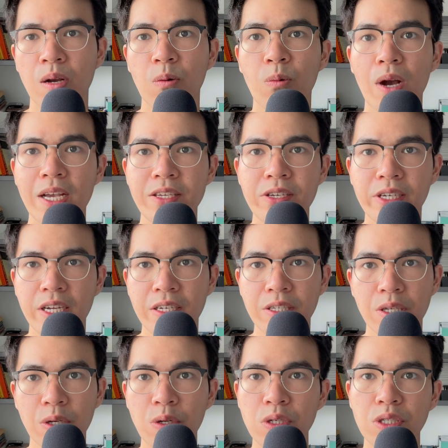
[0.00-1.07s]
where you can
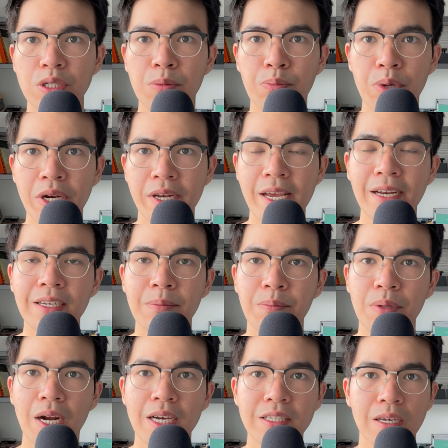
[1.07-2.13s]
use to predict the
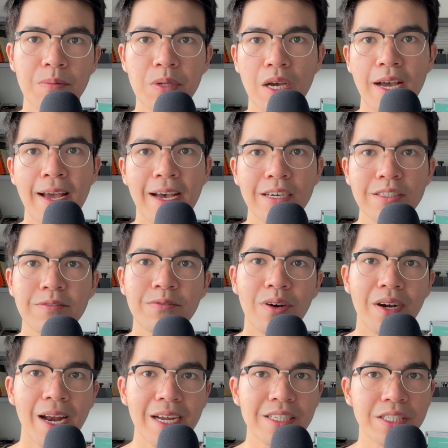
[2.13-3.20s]
price of your house for
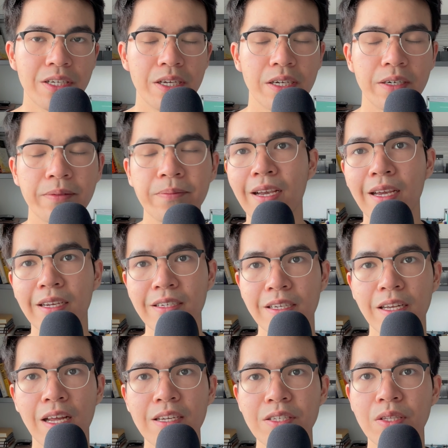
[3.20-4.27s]
next year, and
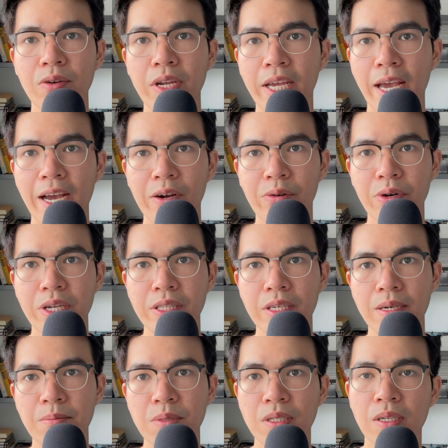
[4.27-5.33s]
clustering
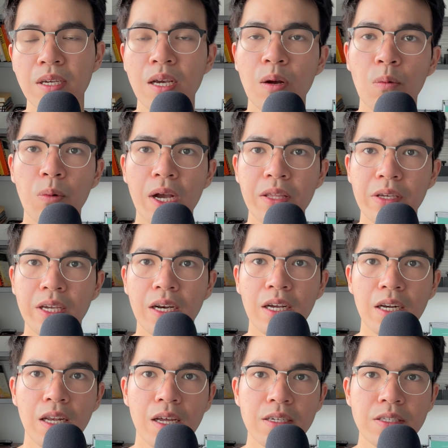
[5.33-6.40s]
algorithms, where you can
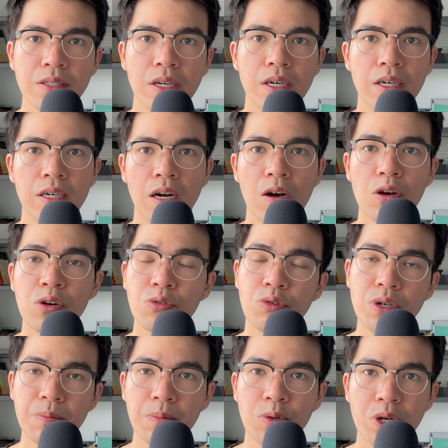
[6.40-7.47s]
cluster or
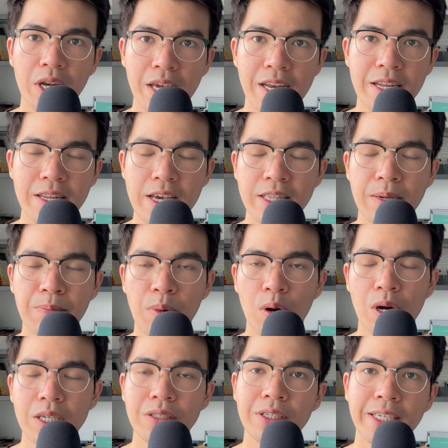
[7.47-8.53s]
group related data
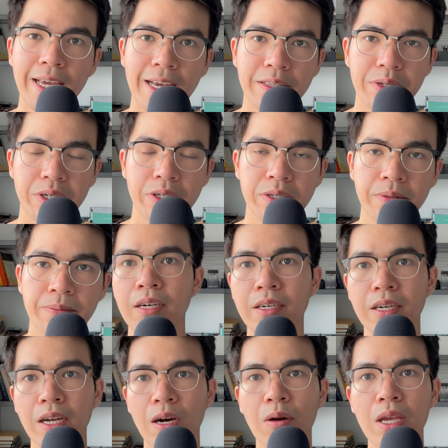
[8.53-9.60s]
points together.
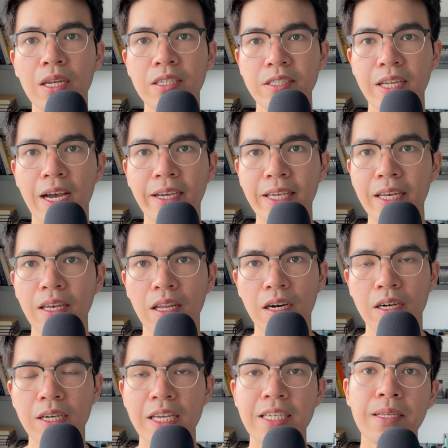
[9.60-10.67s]
Knowing
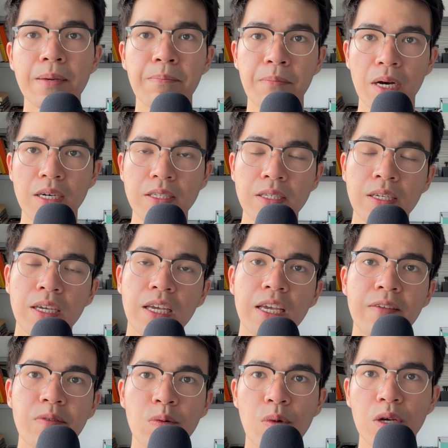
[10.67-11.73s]
Scikit-learn is a must
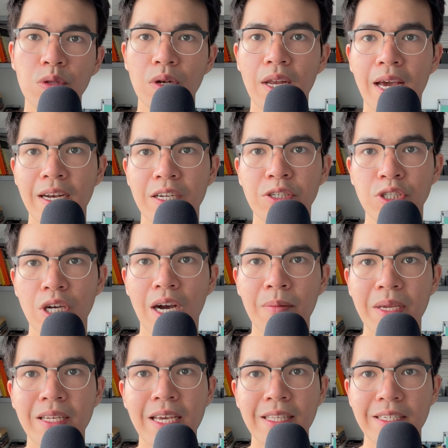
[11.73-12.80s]
if you want to land a job
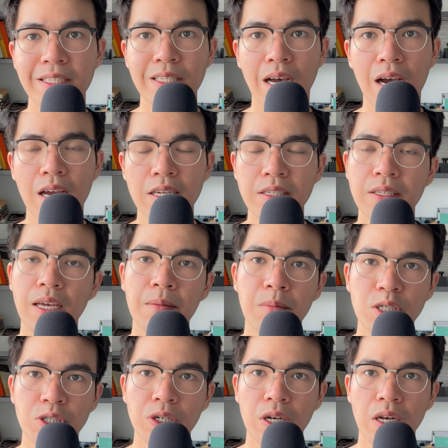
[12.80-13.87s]
in data science and
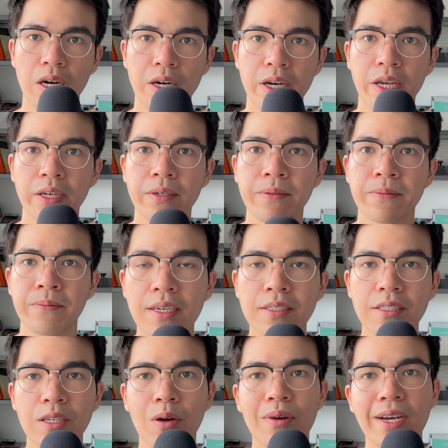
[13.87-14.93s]
machine learning.
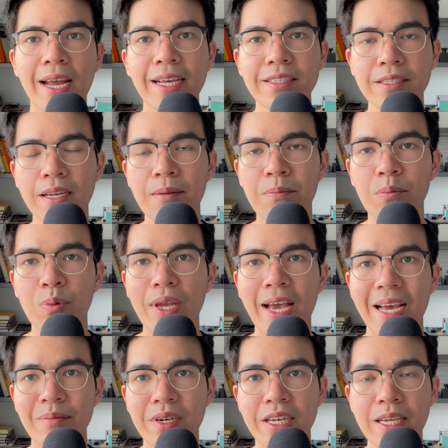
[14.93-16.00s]
So next up, we
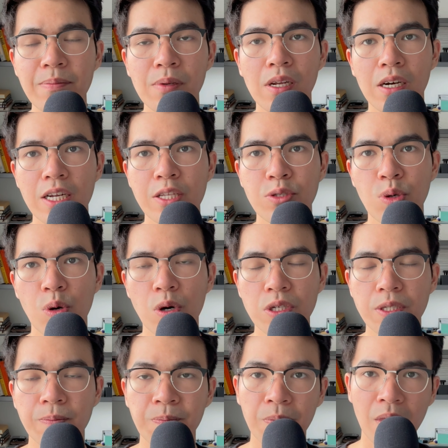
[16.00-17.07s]
have the deep learning
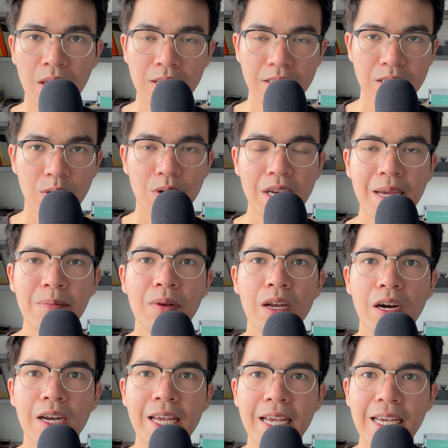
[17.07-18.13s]
tools. So deep
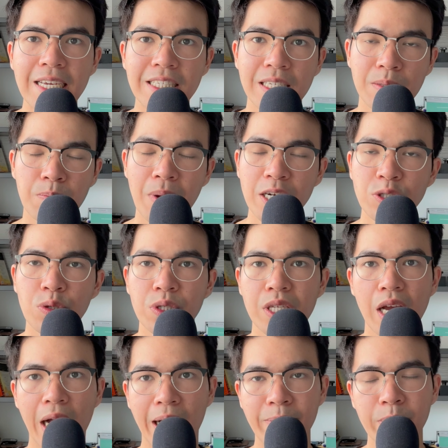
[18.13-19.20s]
learning is a special
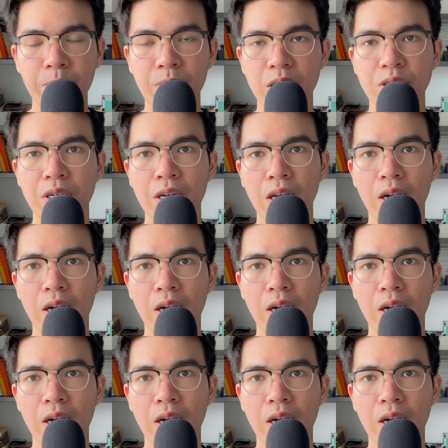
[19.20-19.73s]
type of machine